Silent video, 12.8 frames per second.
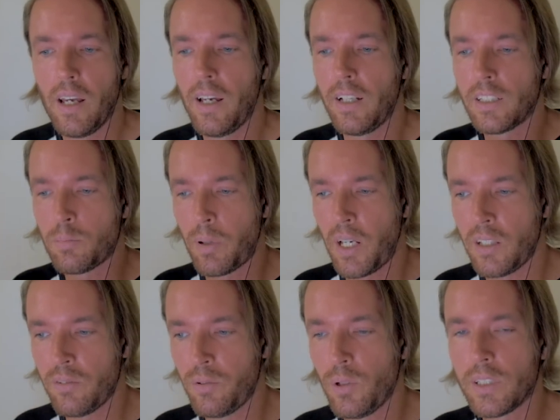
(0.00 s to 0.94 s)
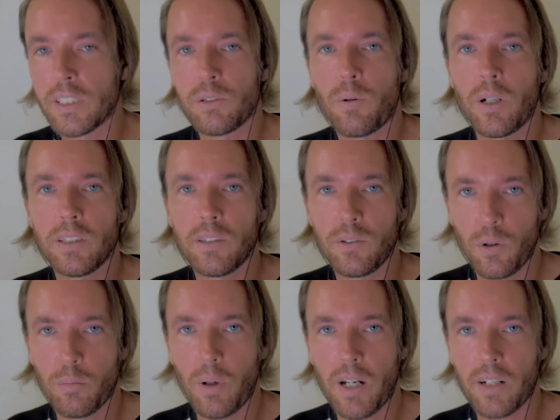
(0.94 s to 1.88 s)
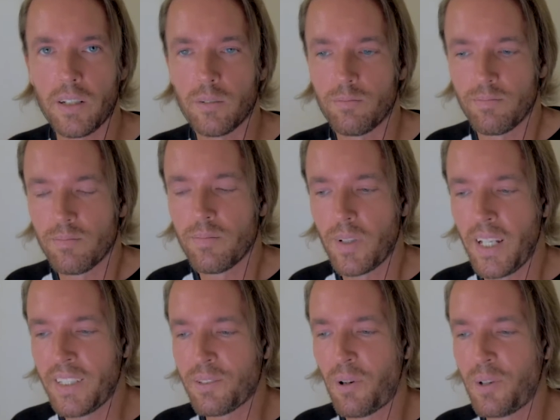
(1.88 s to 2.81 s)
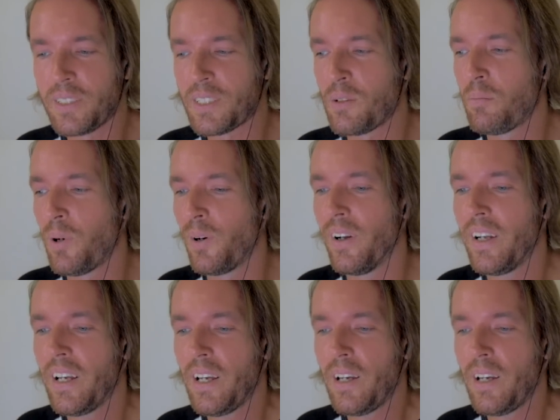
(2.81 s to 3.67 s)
it's painful, it stresses your body. It's very simple.